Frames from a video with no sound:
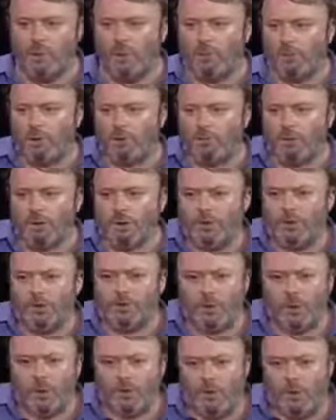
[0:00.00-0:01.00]
wouldn't be
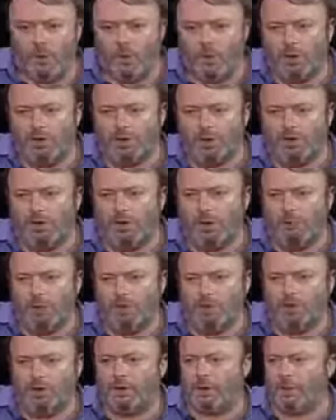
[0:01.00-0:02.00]
this way if we weren't so
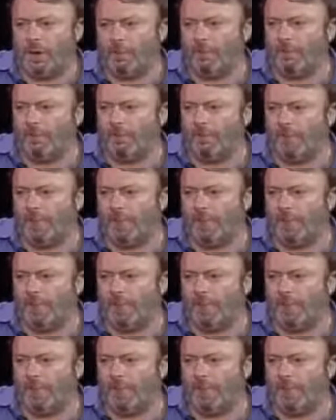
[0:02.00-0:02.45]
mean to them.